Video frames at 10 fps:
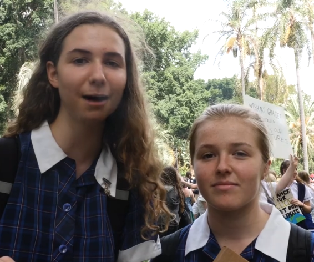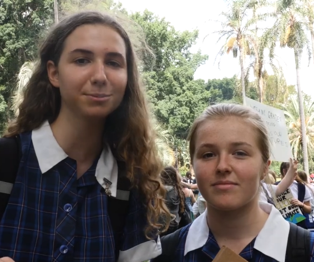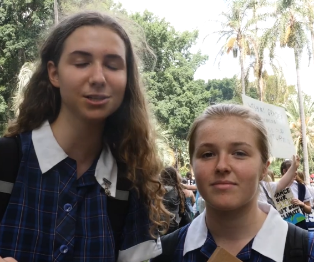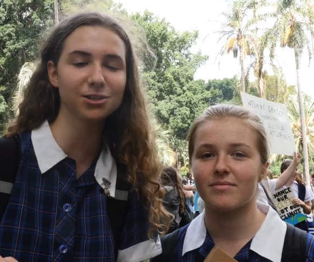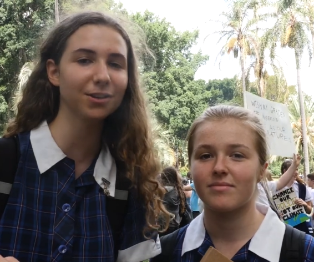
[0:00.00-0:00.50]
Speaker 1: up
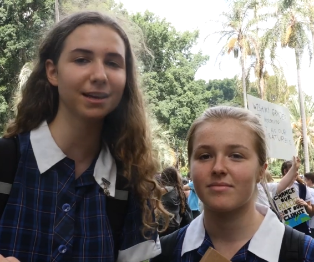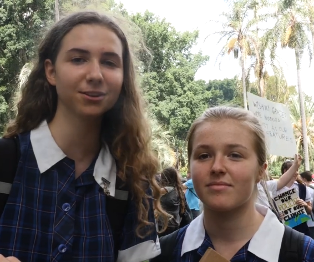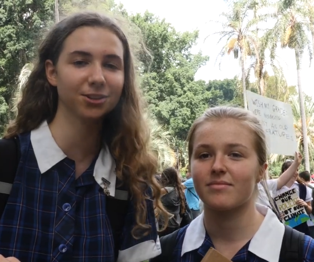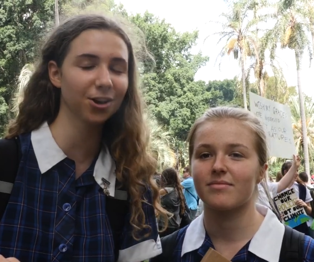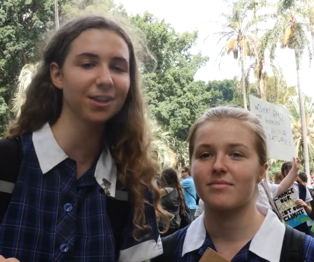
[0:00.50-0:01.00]
to
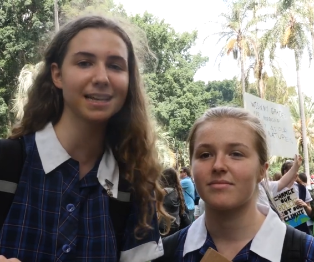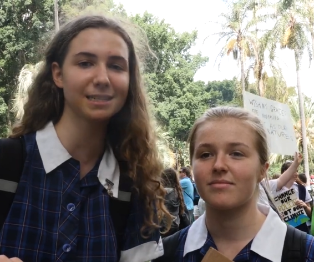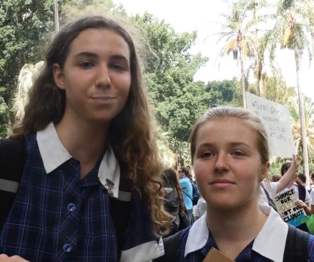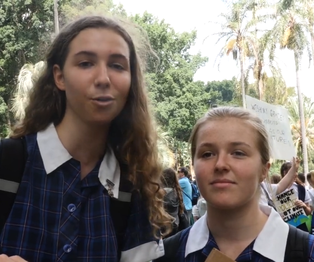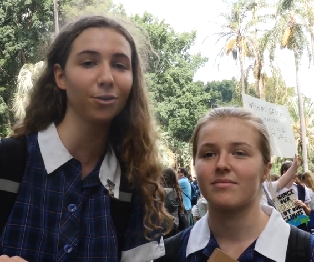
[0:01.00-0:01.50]
show their
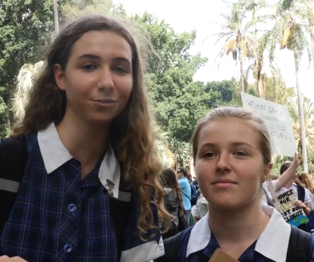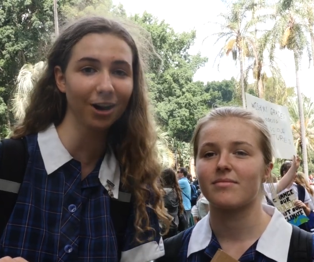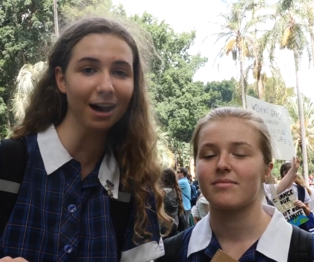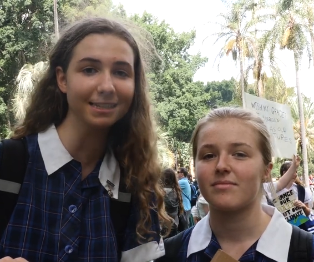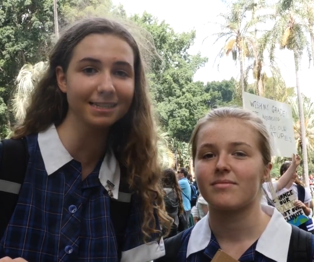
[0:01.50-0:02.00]
support for
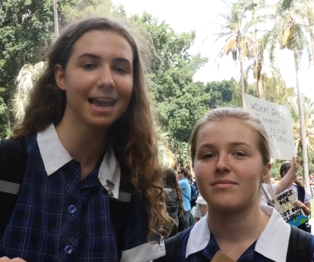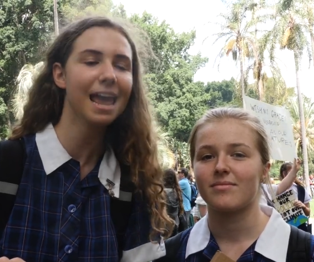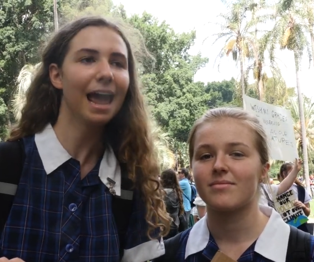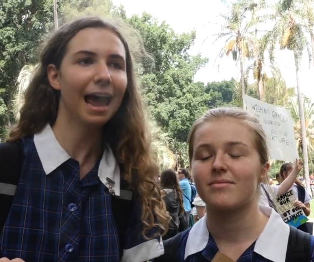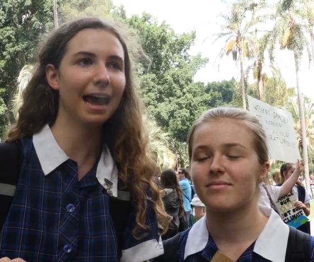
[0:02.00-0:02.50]
us,
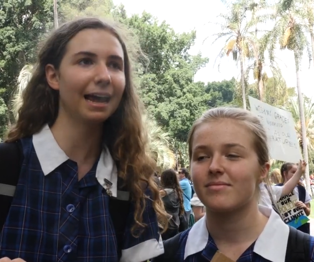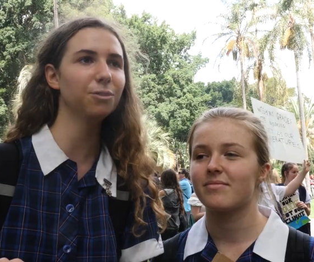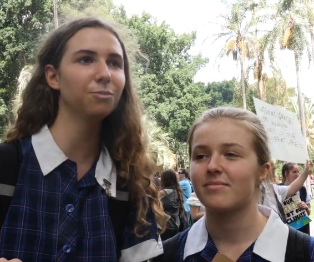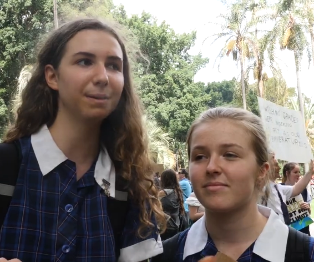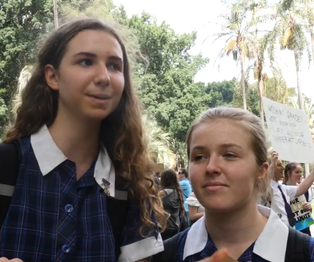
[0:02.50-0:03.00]
and
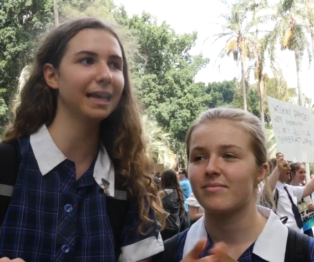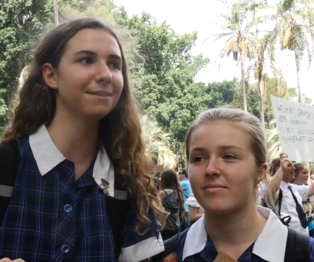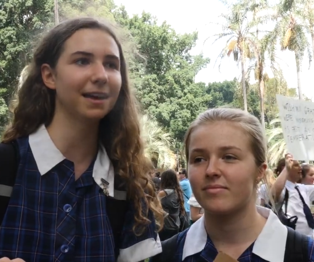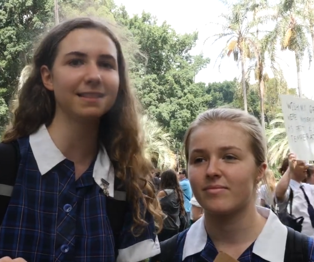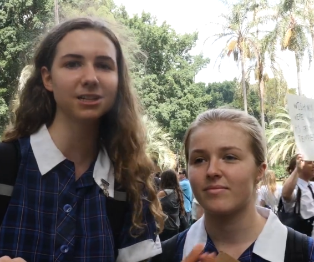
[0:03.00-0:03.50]
we believe
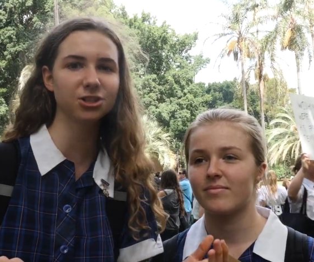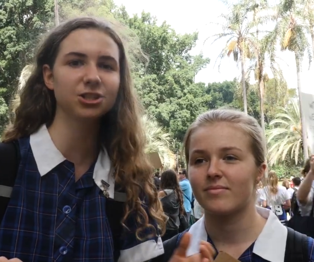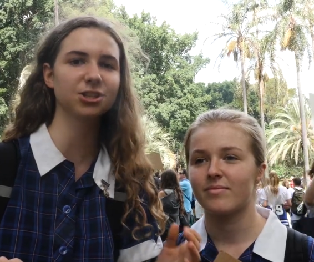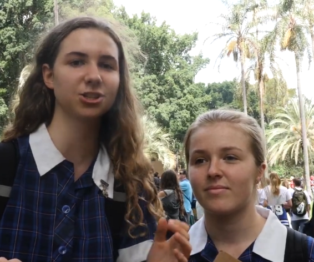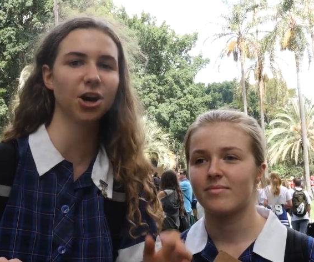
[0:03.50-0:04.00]
that this
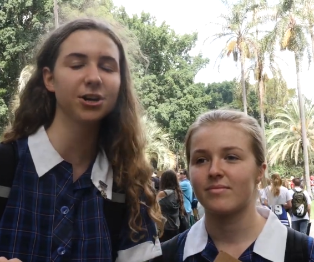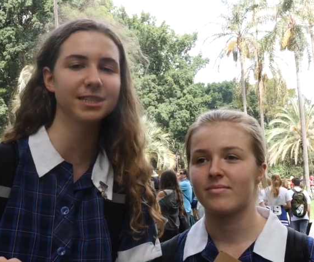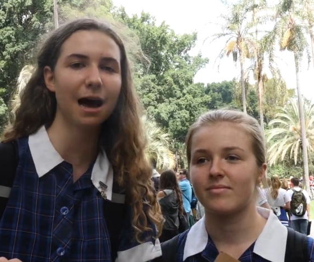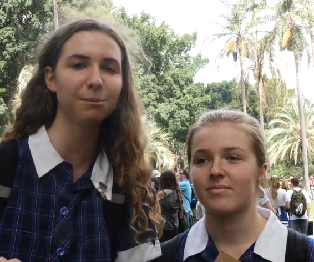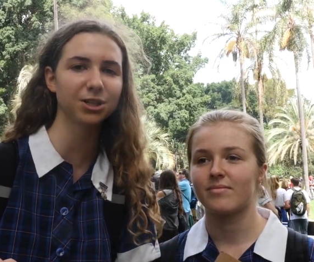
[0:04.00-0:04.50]
just shows
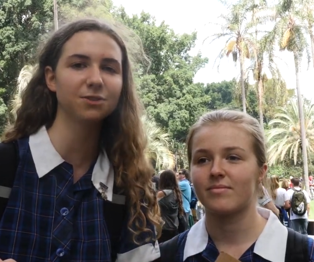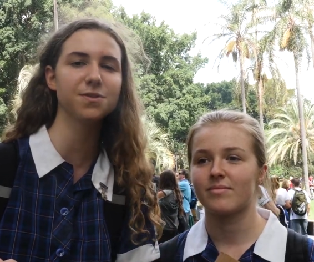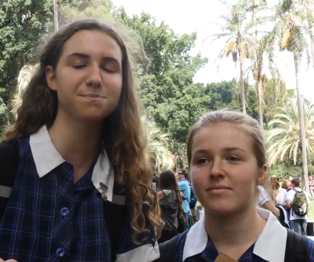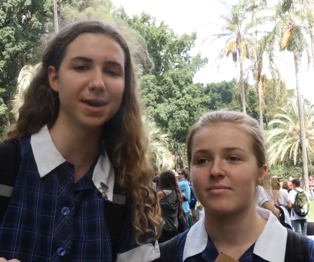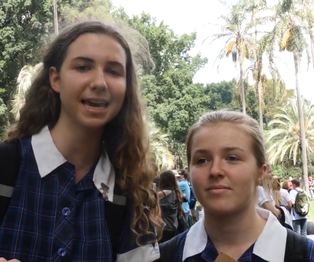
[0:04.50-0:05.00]
how much of a
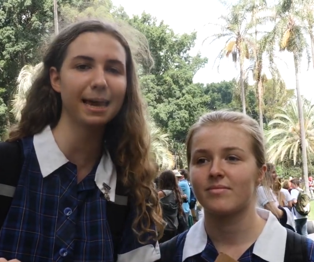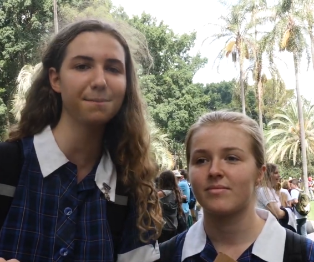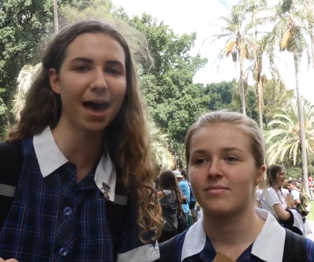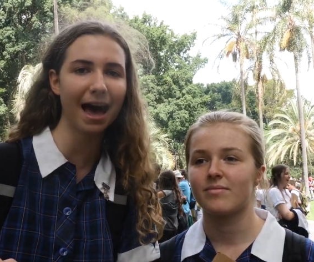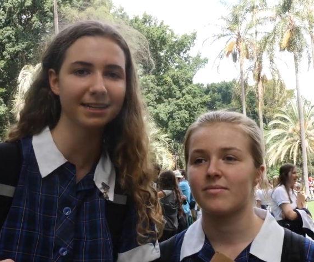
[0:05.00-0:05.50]
big
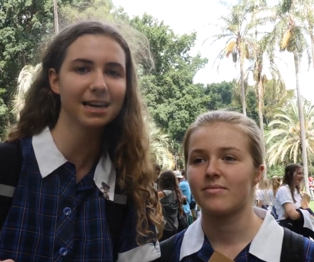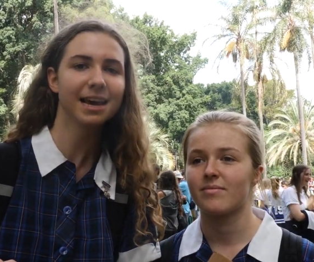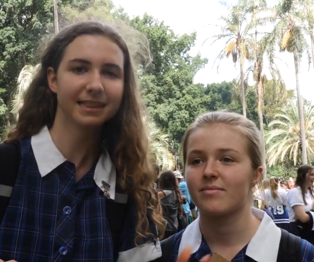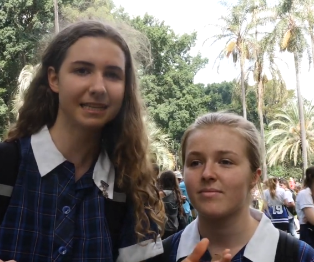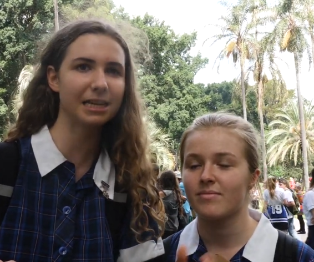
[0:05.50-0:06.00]
impact
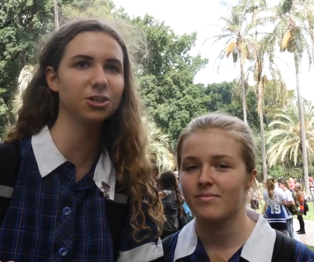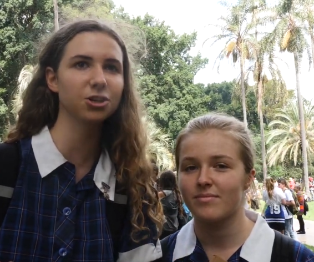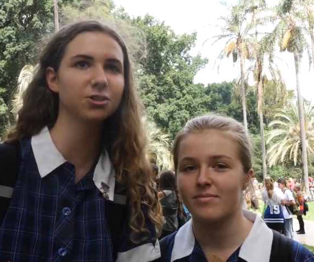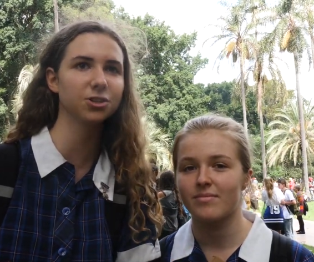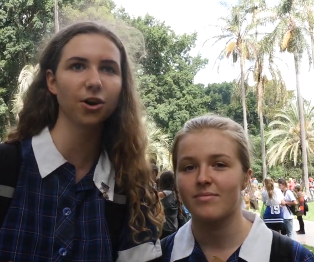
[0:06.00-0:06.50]
this issue
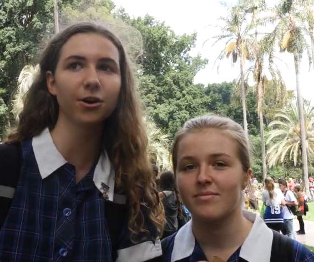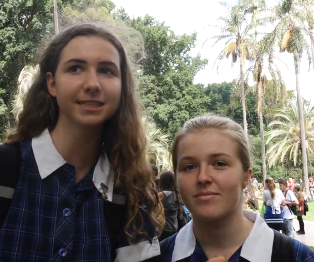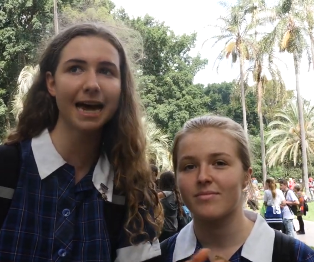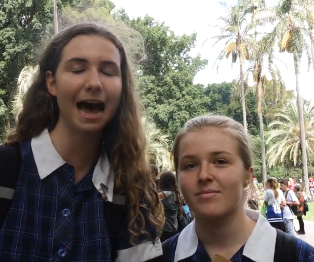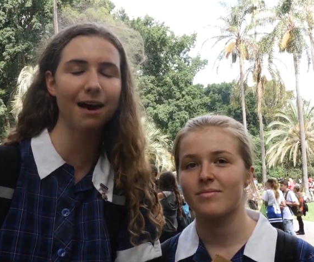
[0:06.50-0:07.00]
is going
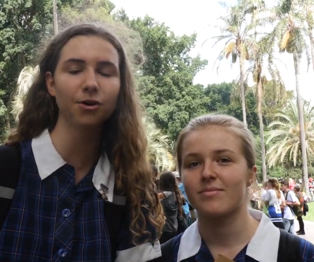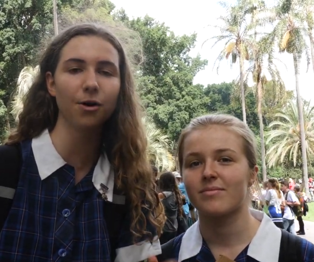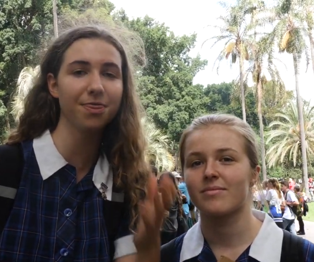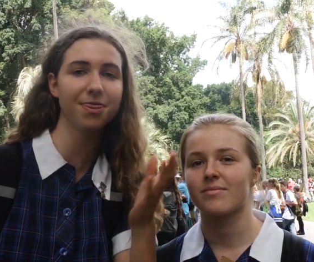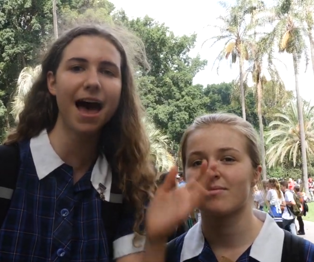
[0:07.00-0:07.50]
to have
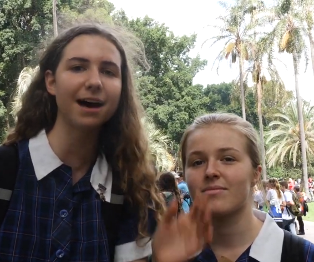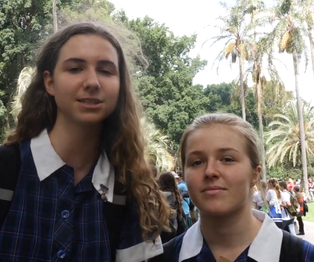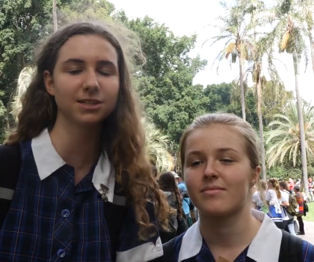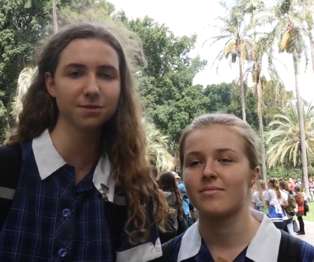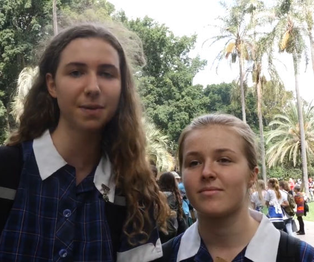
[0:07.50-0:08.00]
on
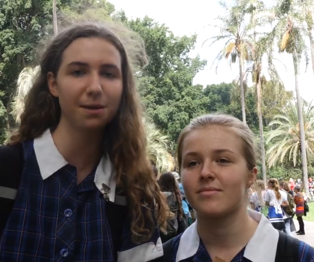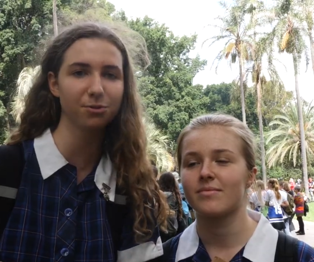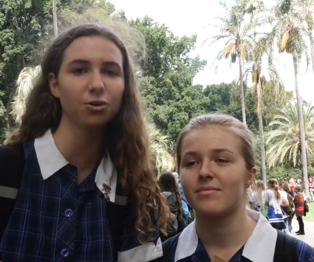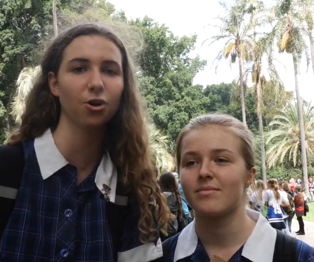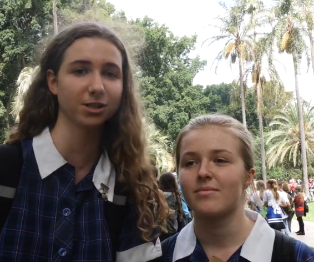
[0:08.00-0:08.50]
thousands of people
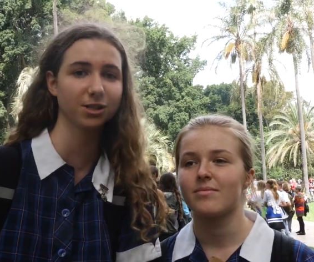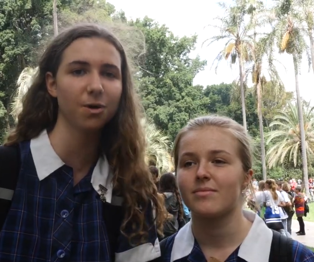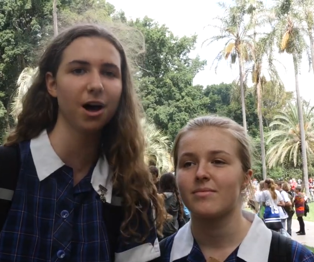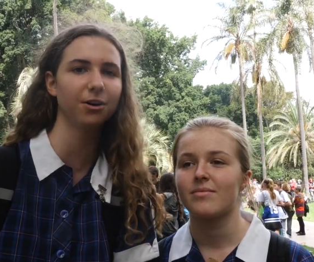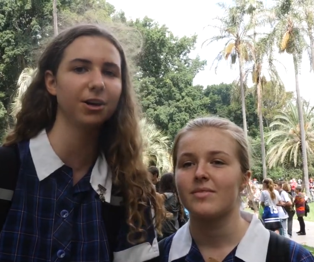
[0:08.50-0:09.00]
across the
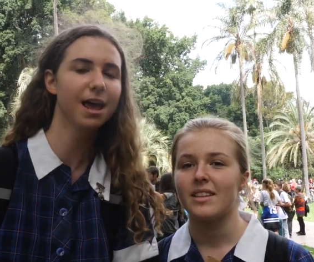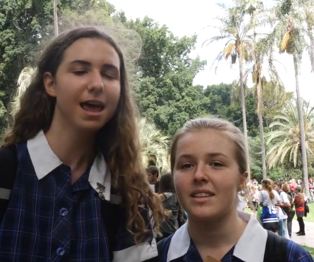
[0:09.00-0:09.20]
world,